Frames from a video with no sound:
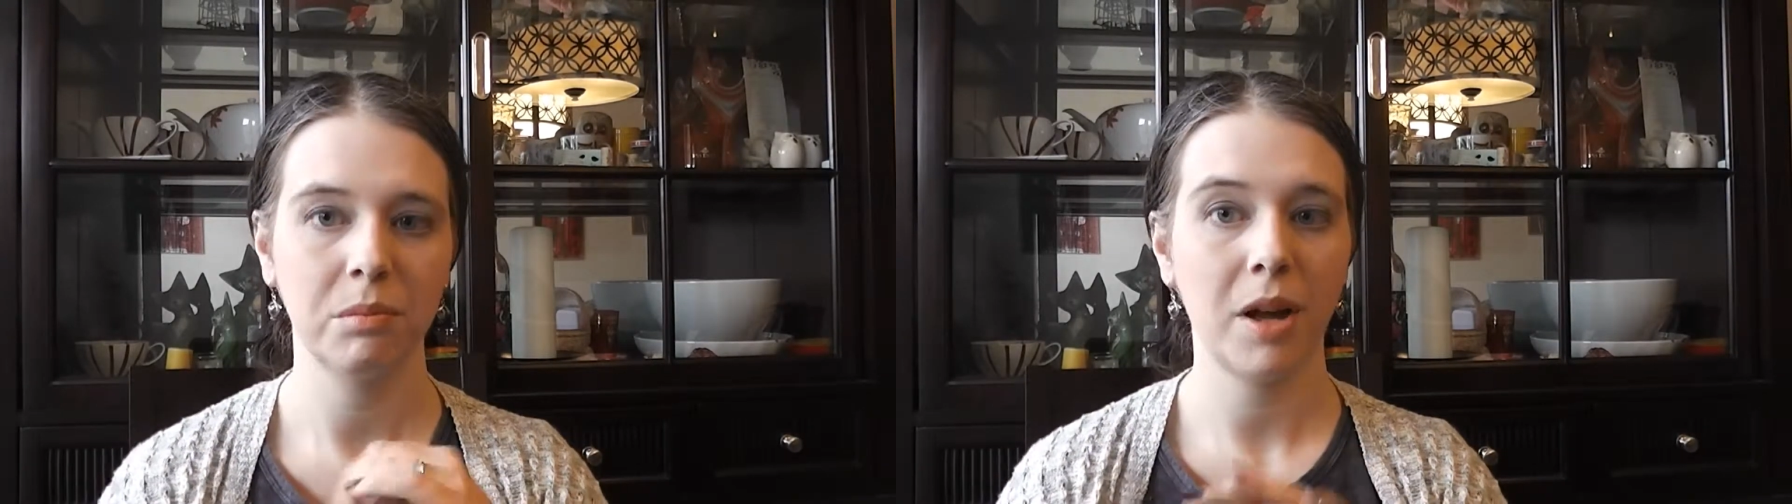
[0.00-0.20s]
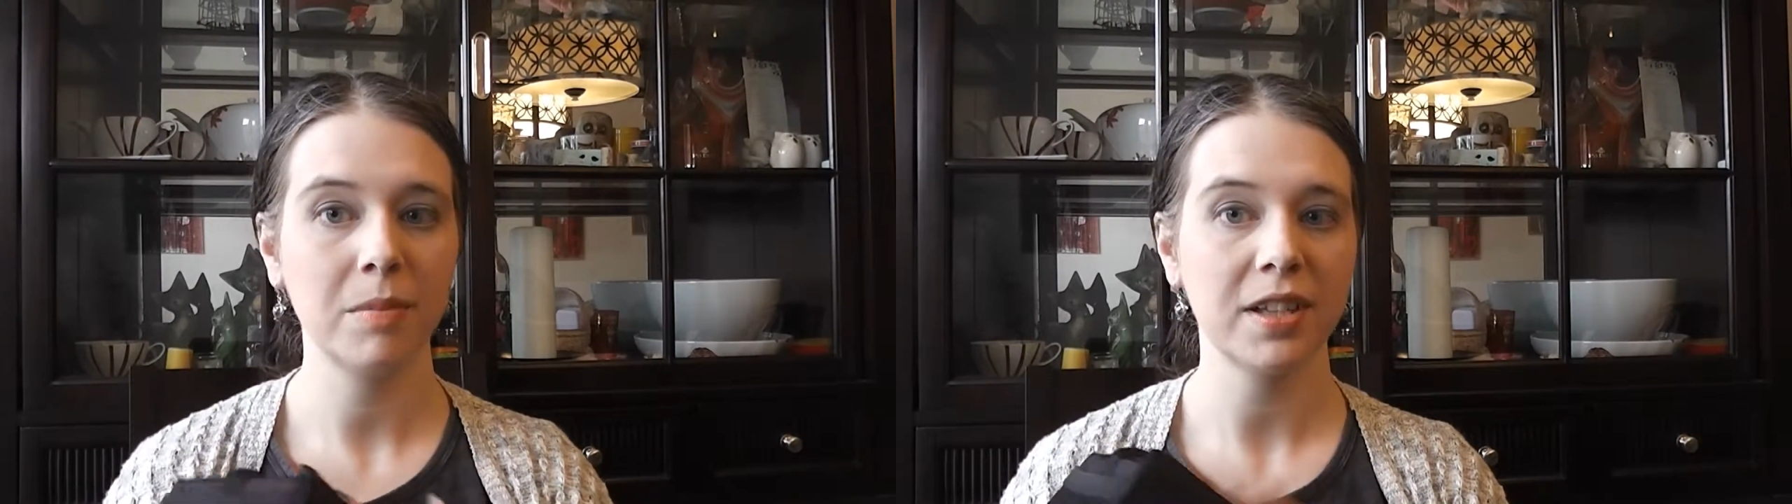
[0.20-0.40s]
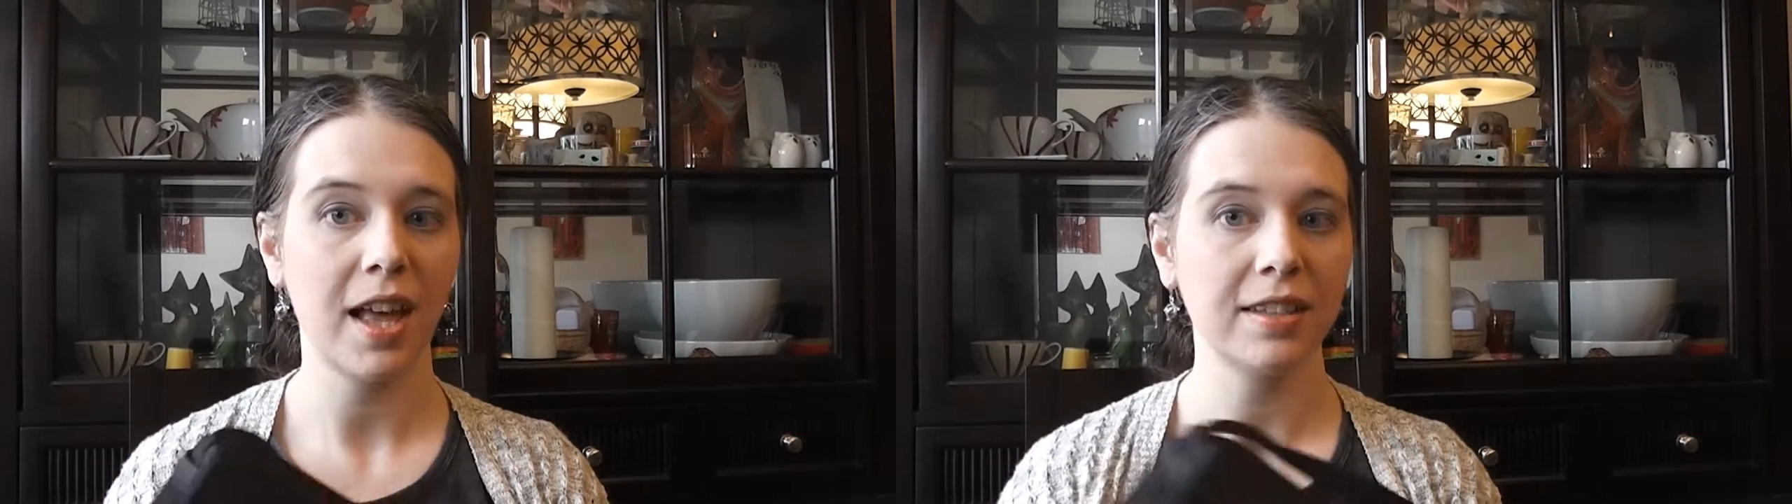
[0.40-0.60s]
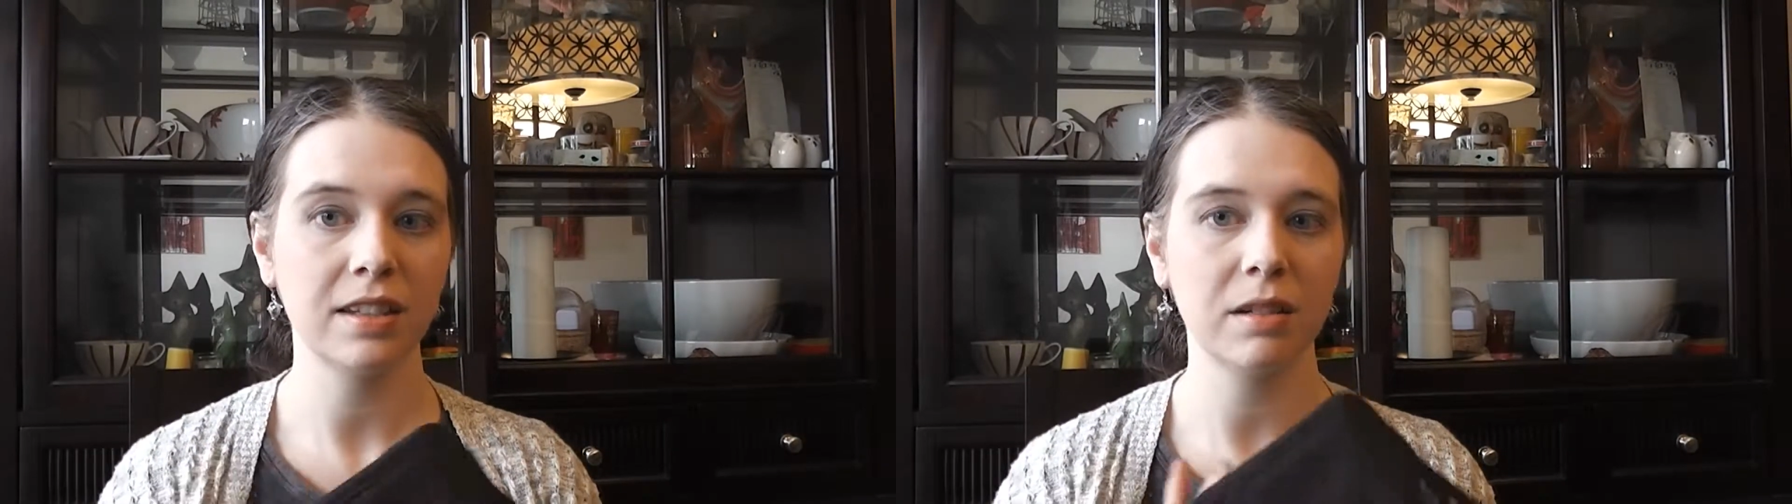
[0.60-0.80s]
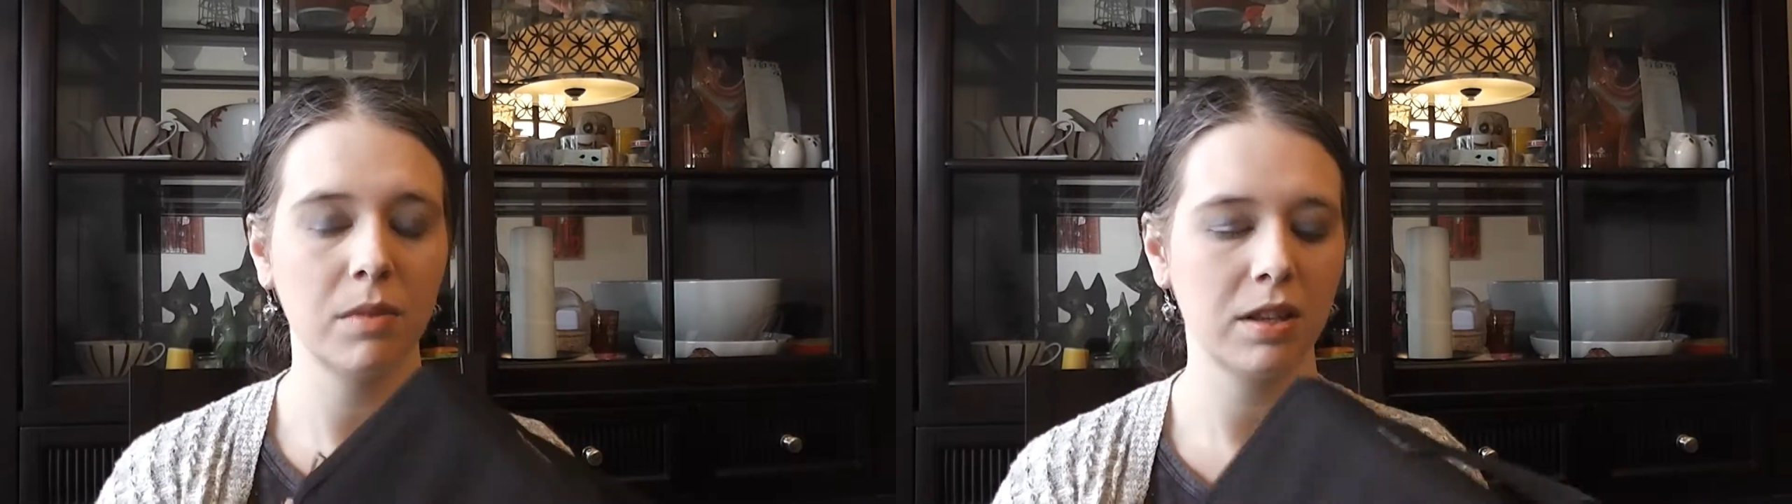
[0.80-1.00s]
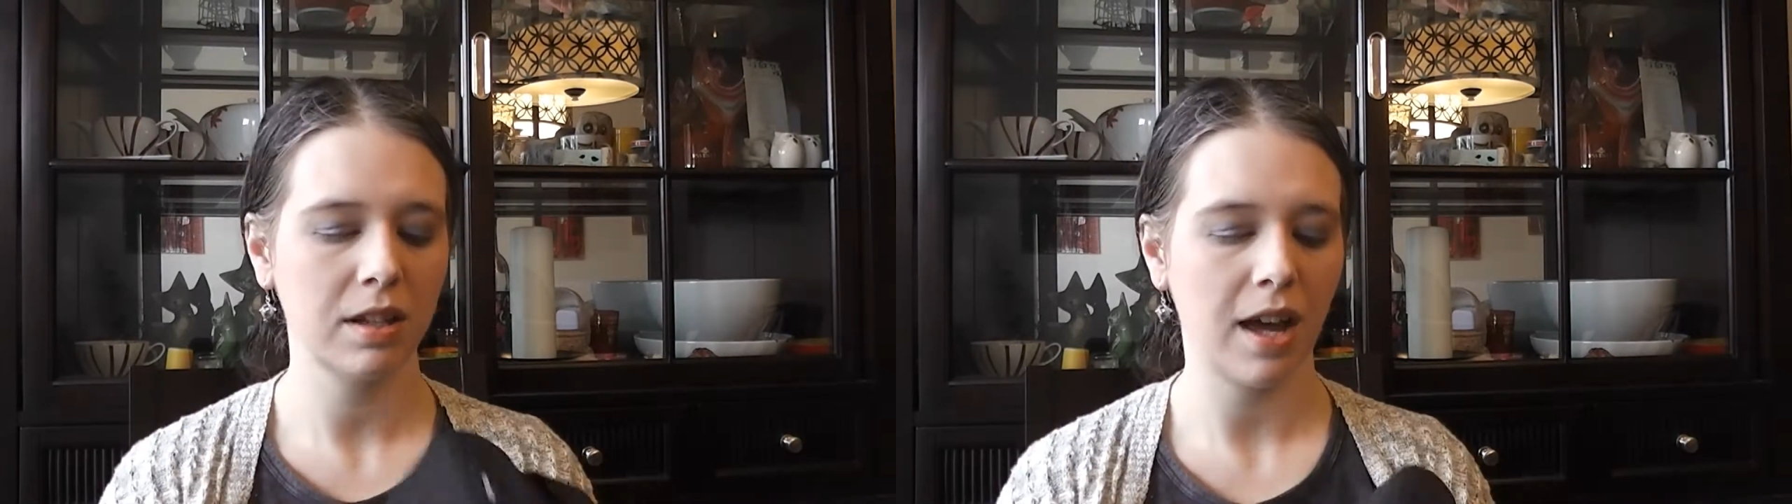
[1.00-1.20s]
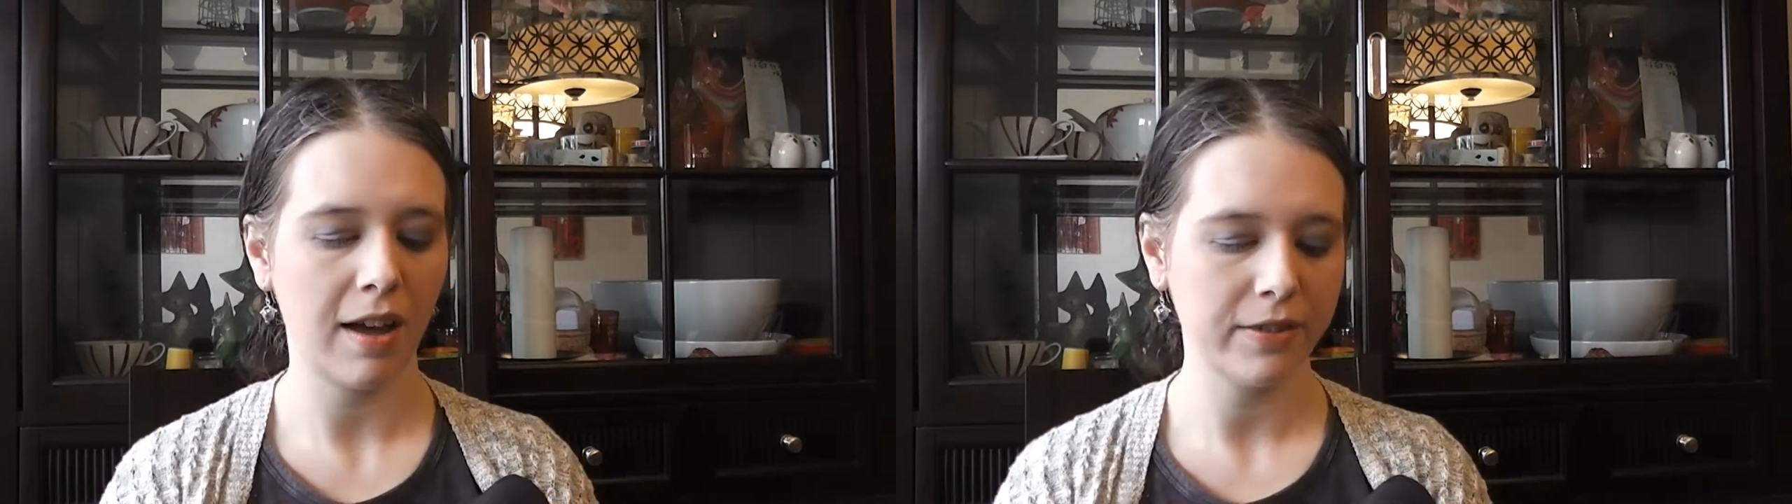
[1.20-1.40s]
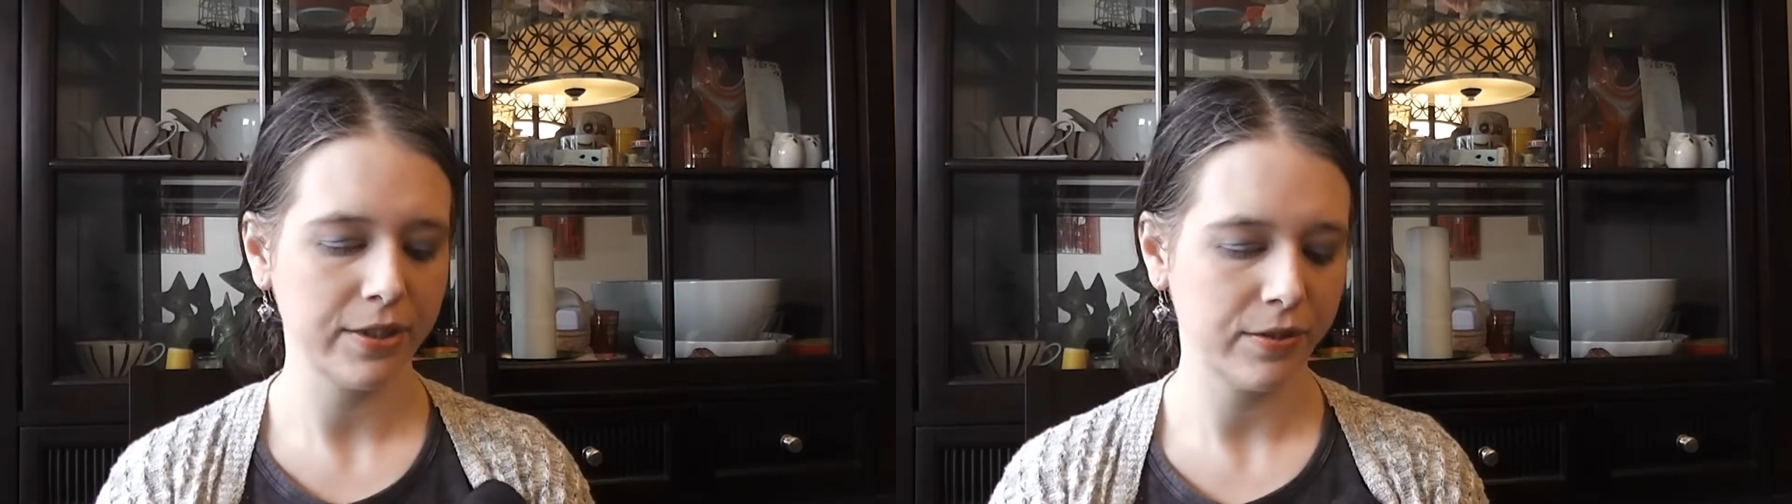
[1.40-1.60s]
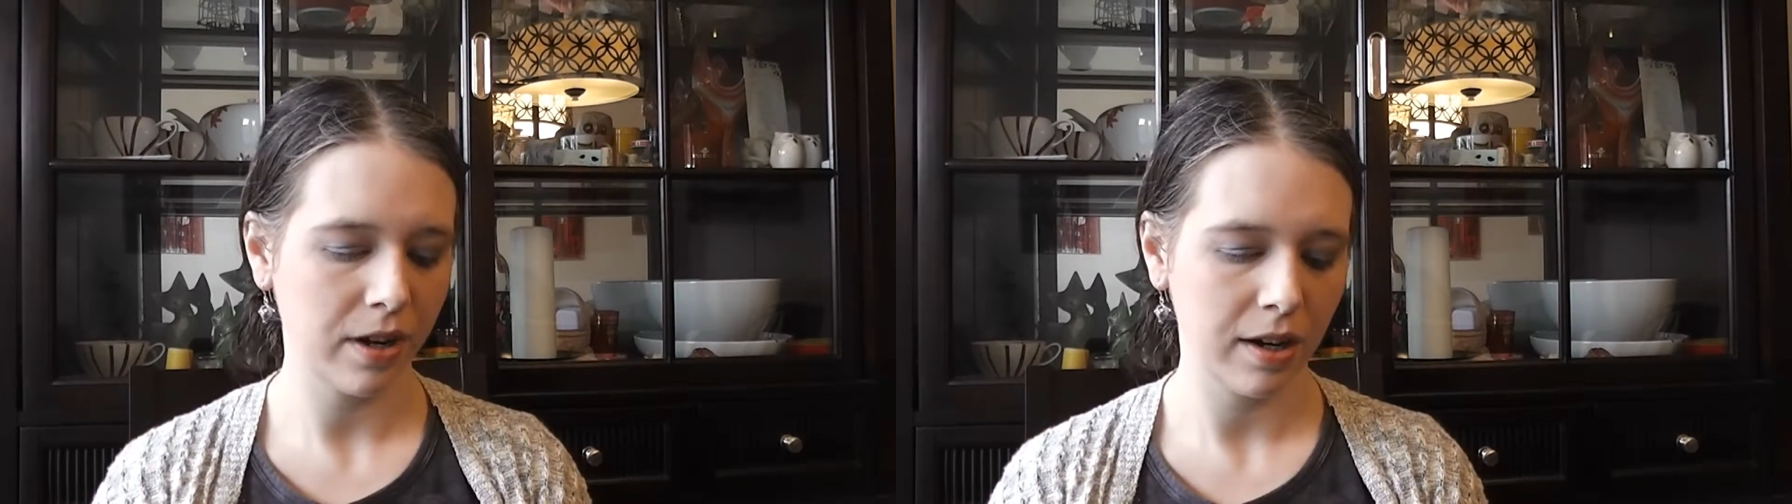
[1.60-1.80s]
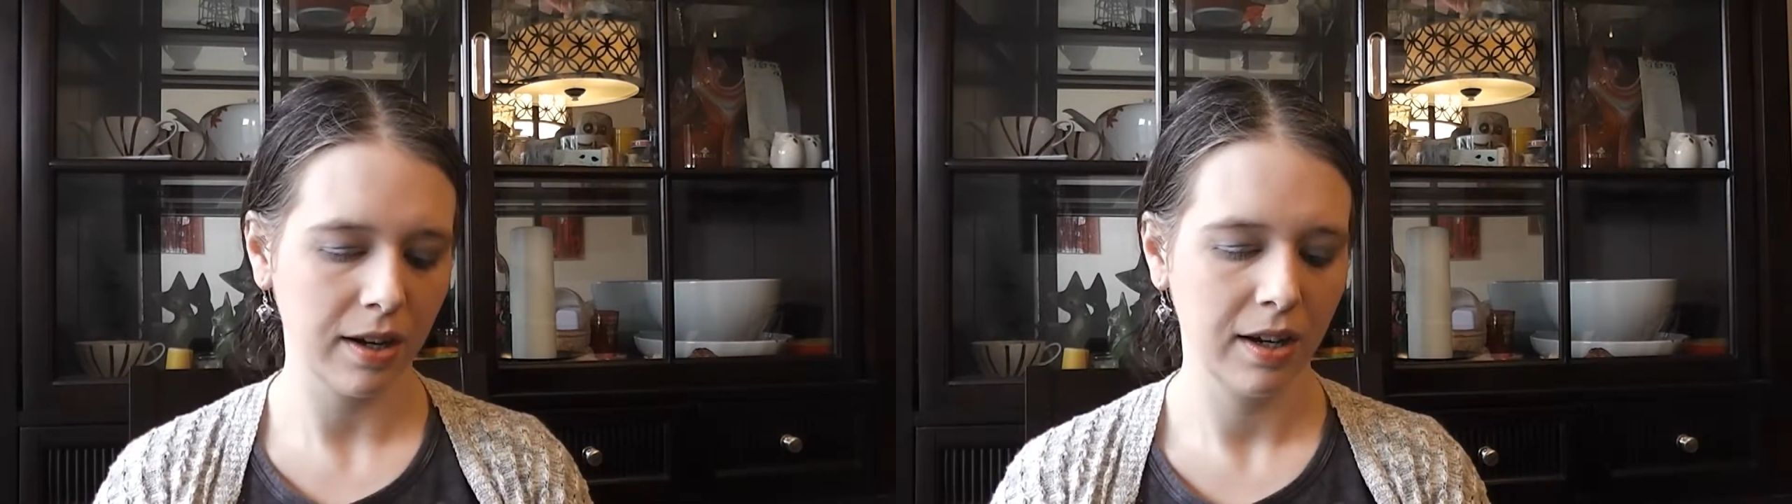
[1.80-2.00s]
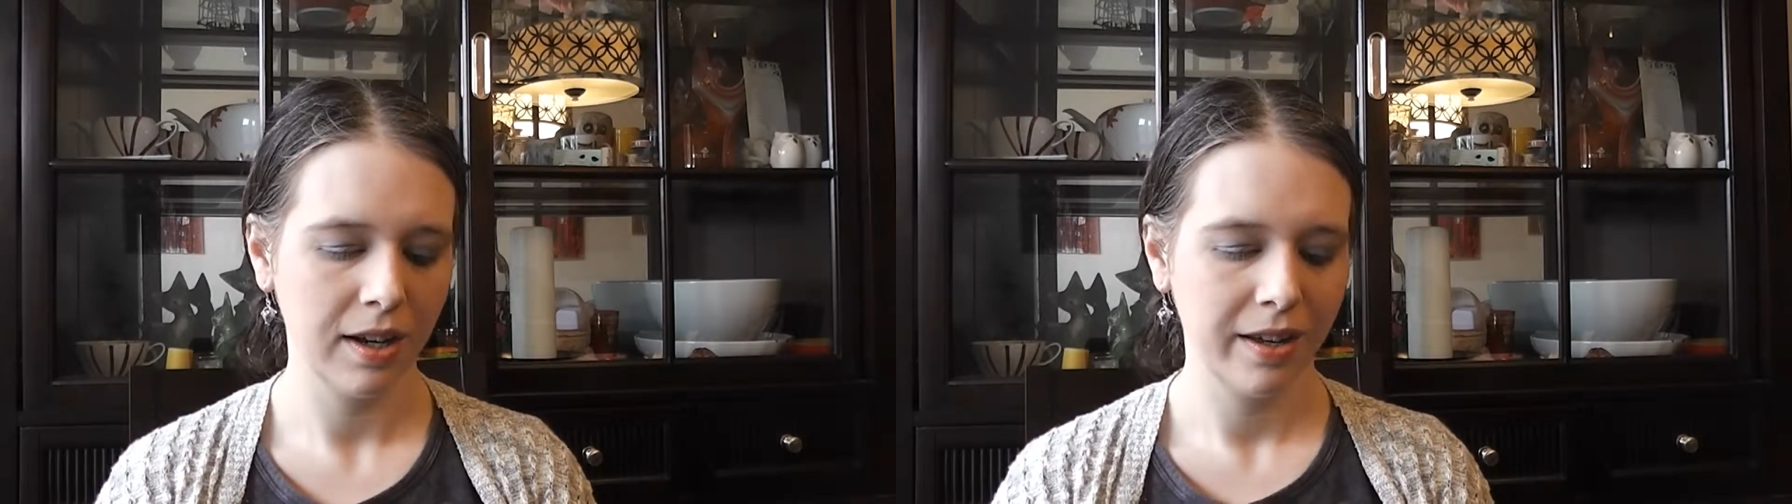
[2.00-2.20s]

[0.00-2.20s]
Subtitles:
pump's lasted a month and a half so far.